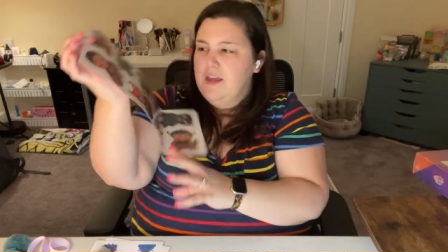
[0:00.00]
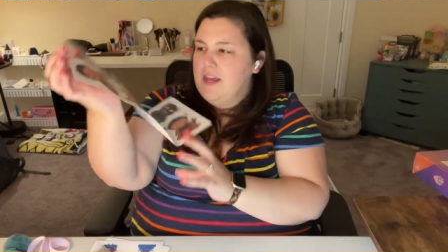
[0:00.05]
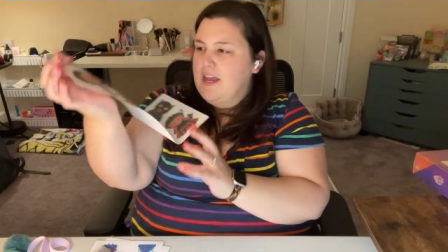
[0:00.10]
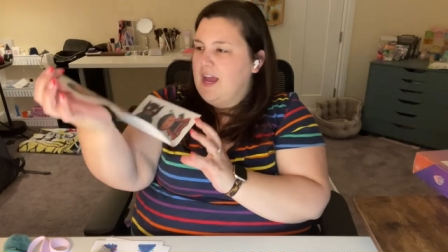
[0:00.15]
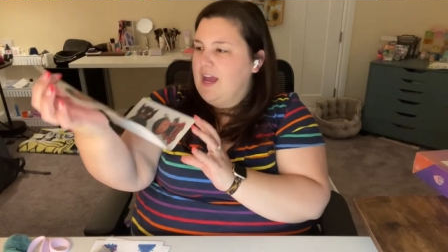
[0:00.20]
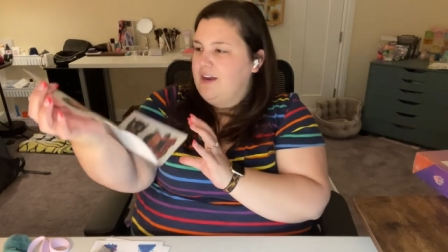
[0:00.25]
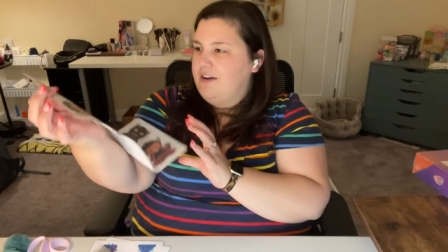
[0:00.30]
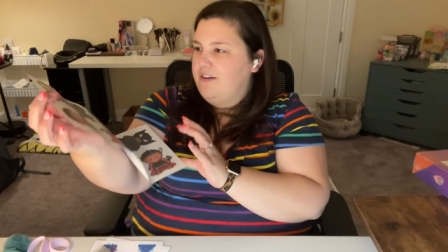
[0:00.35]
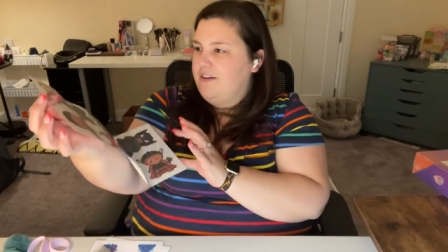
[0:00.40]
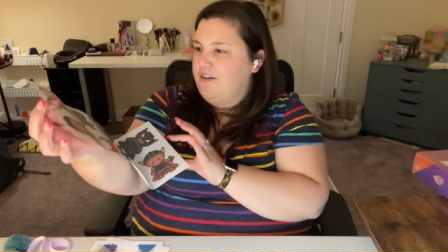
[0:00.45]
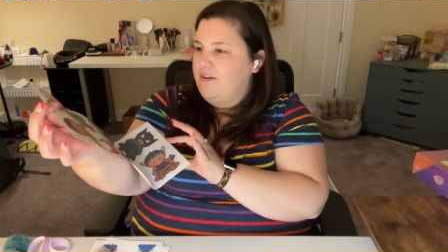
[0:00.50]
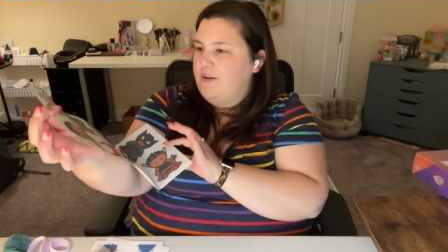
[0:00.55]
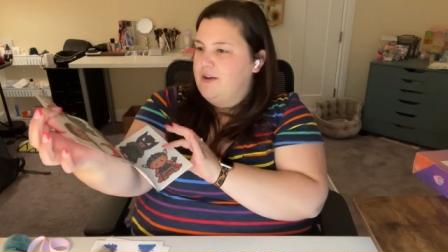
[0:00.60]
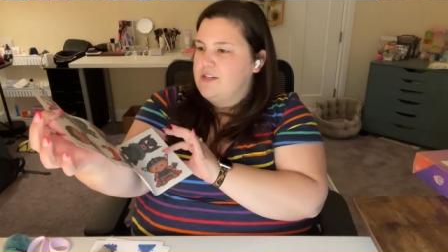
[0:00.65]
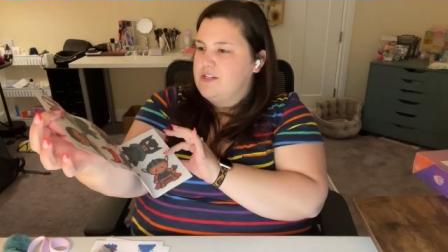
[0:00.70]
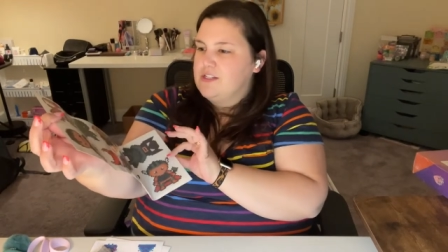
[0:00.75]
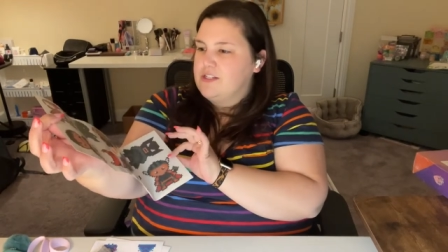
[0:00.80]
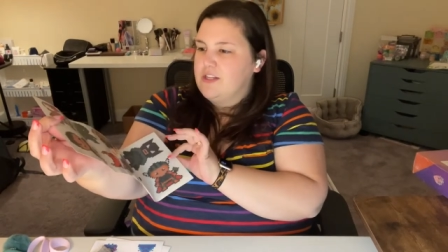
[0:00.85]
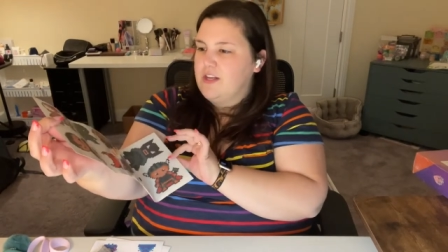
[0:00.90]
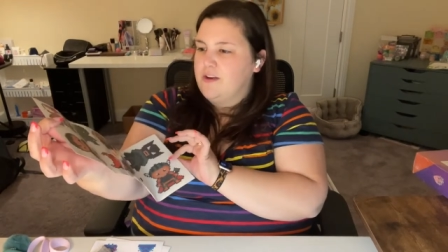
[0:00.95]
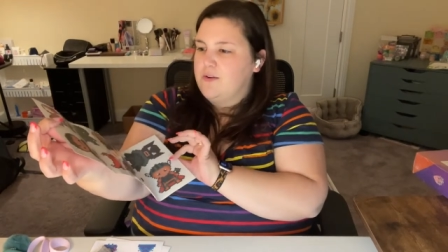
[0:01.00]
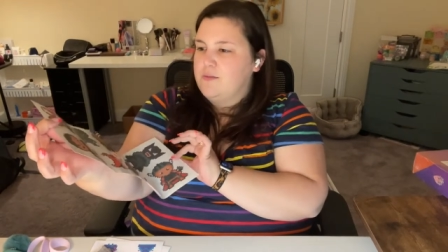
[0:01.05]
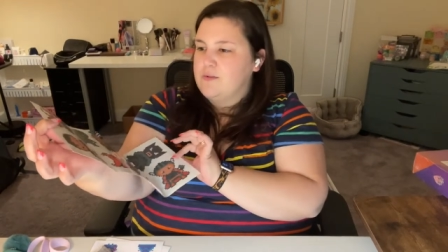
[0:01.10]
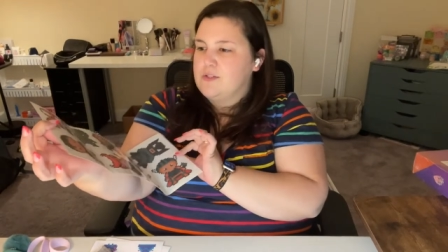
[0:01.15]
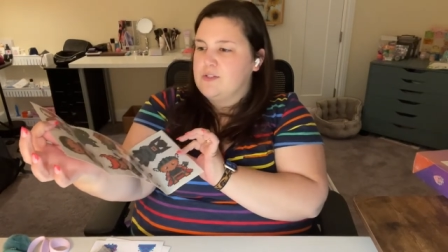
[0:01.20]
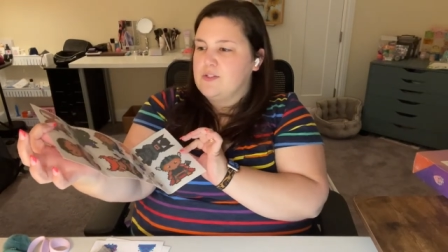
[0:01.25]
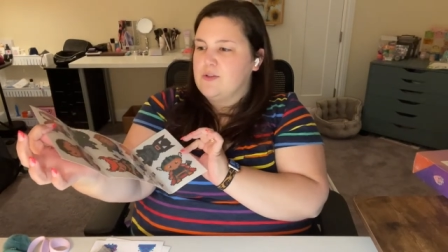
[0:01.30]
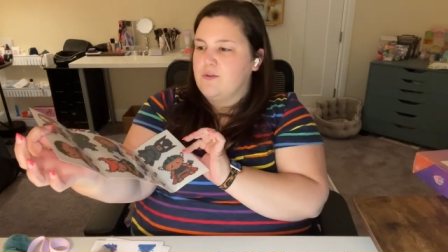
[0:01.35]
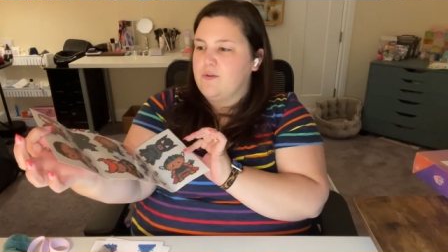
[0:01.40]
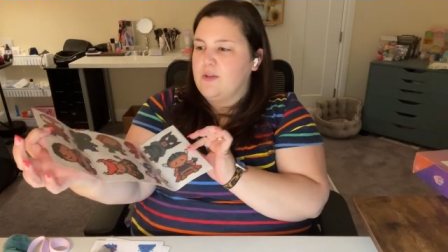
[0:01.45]
I don't know. I just thought it was
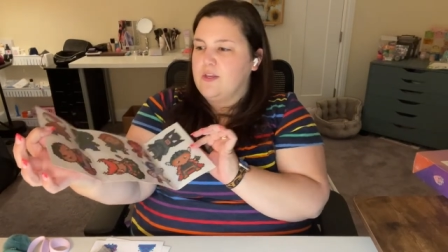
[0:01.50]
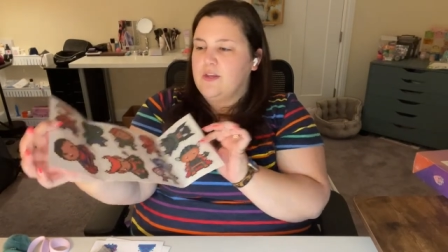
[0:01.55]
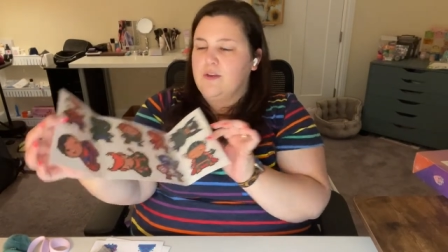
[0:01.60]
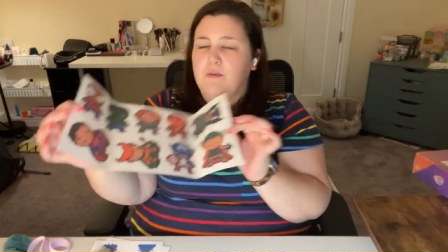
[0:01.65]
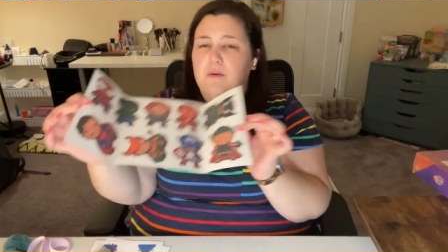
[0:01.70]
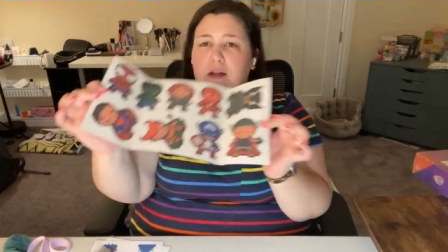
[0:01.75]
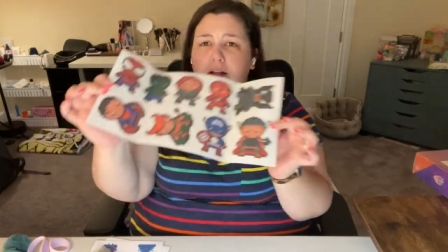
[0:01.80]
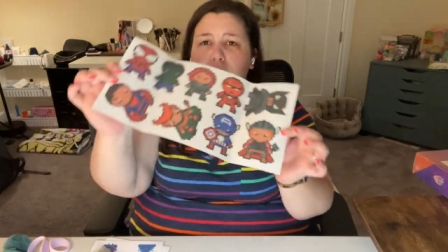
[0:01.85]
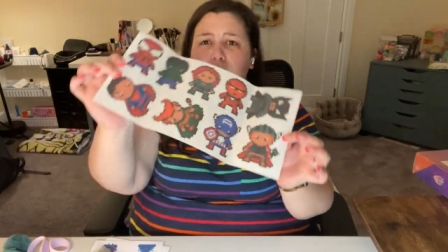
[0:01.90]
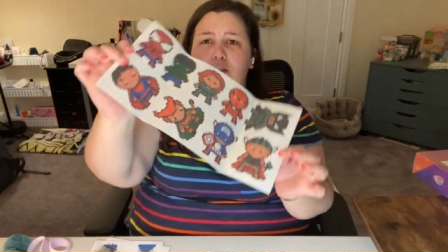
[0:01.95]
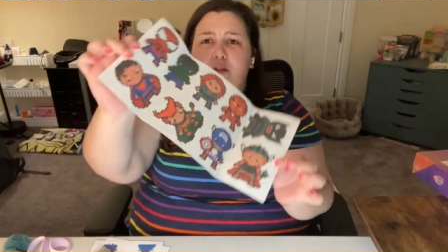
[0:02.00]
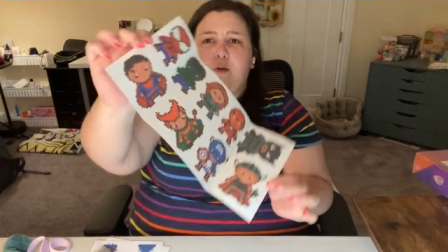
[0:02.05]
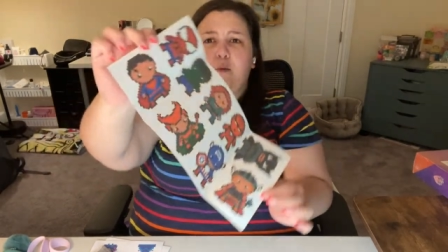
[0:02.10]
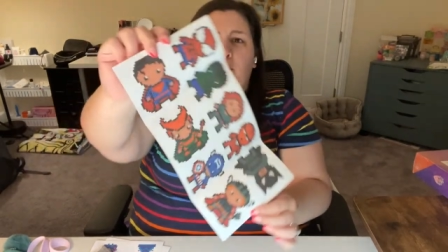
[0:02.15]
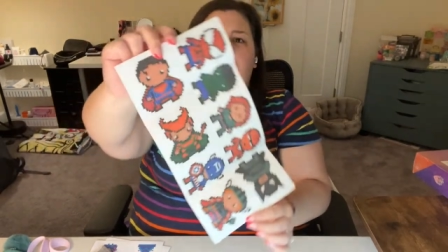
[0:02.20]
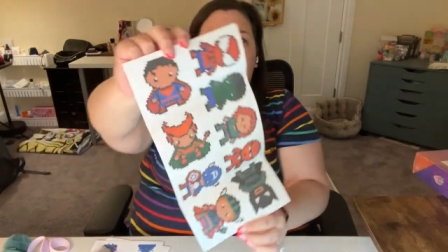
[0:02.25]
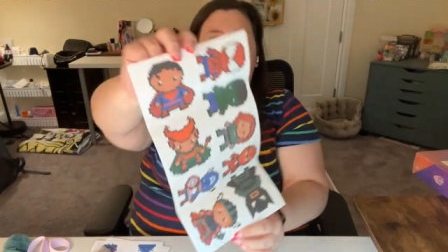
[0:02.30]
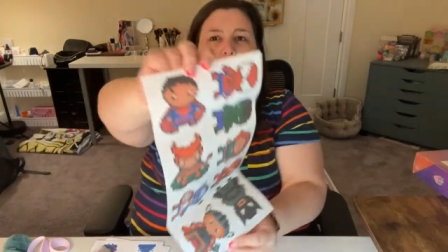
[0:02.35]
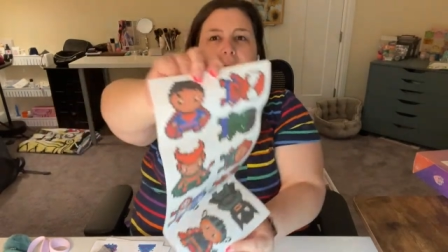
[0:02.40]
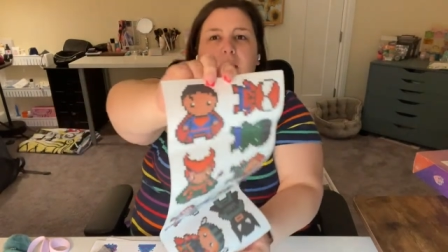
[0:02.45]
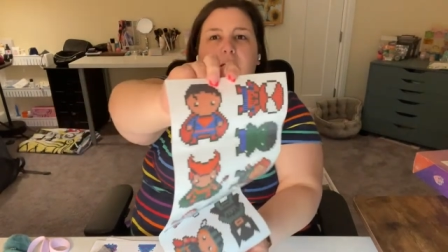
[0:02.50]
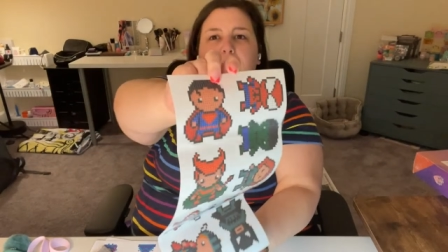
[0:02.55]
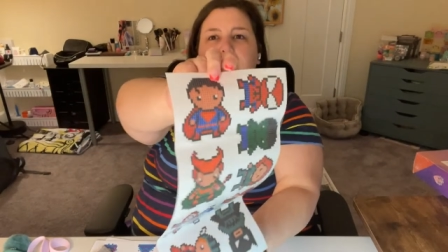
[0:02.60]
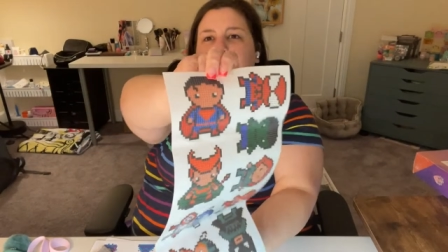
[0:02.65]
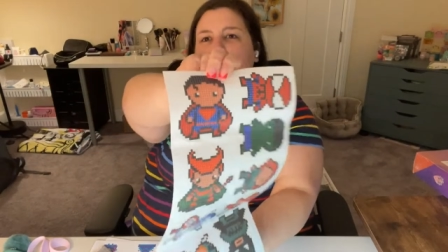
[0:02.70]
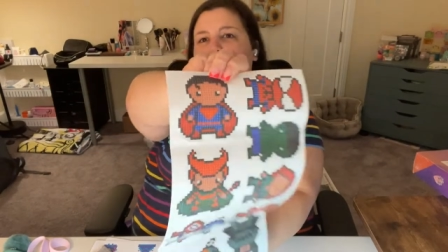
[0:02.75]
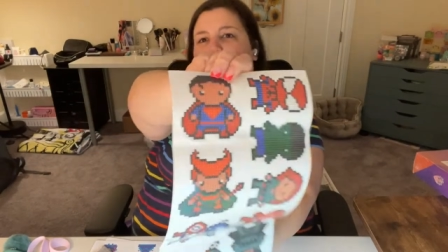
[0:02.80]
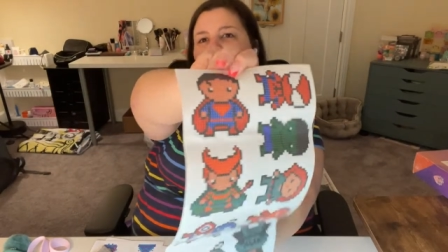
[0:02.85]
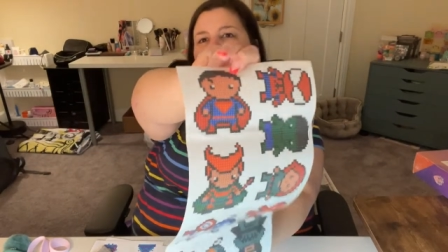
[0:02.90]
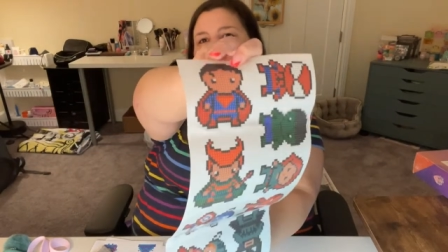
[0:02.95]
so cute. And Superman
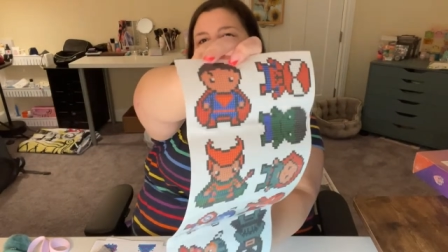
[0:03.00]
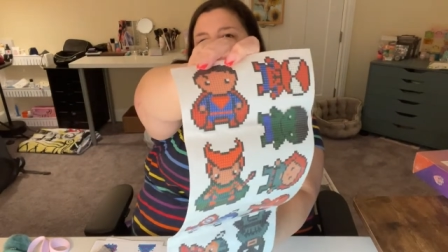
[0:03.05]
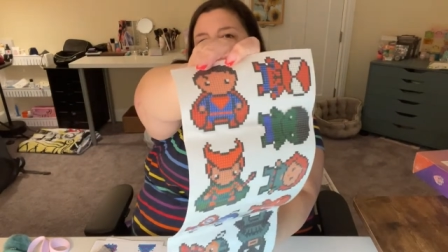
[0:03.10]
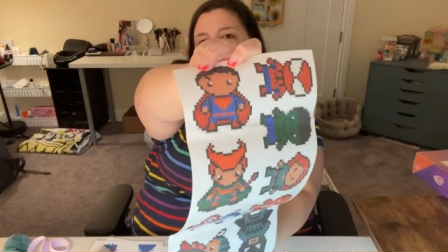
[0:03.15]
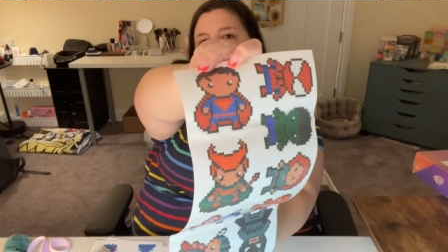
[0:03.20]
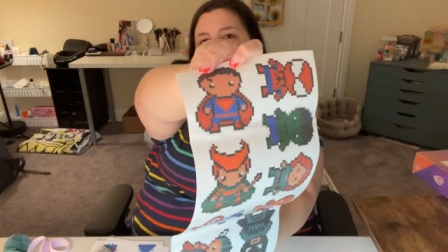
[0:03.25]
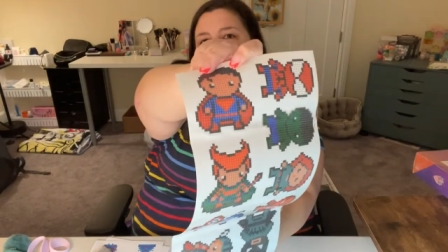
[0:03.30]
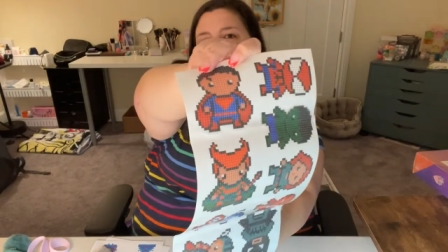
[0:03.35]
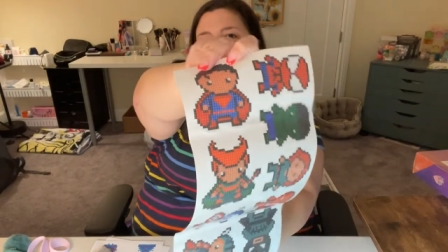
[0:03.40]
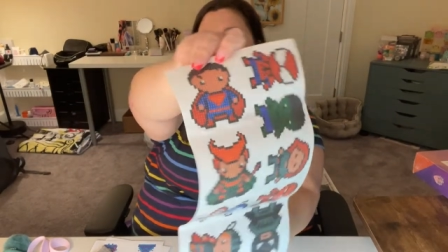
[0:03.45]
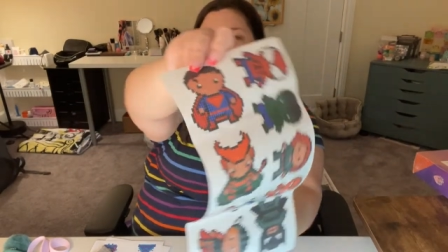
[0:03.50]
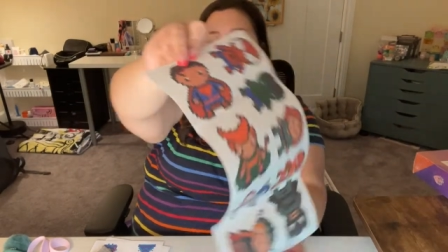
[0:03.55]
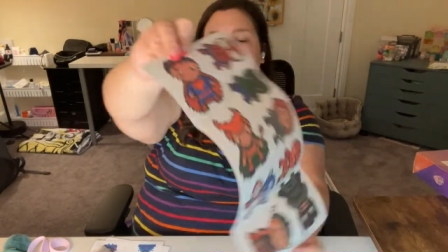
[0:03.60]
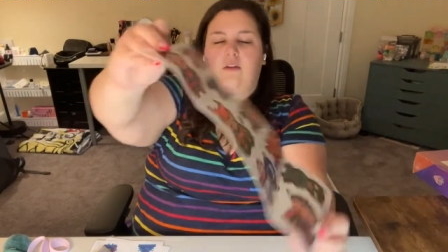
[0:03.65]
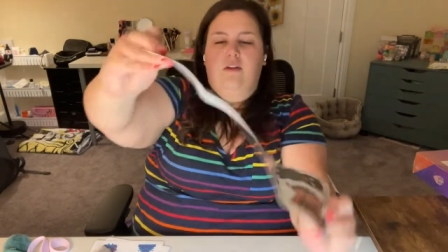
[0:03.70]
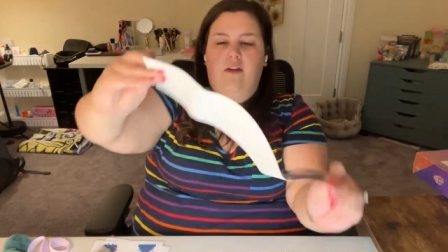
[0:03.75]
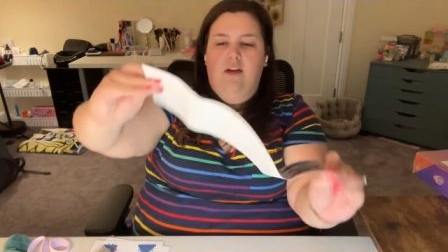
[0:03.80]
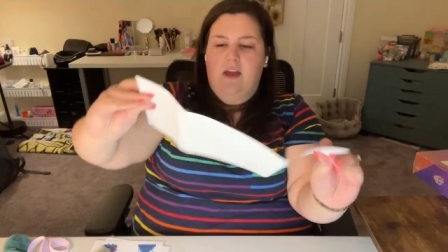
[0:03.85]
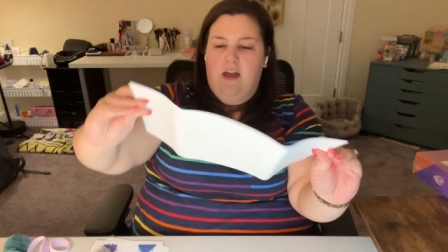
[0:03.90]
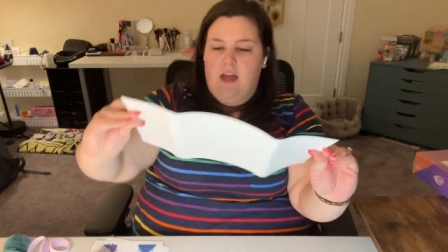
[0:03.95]
with his little curl.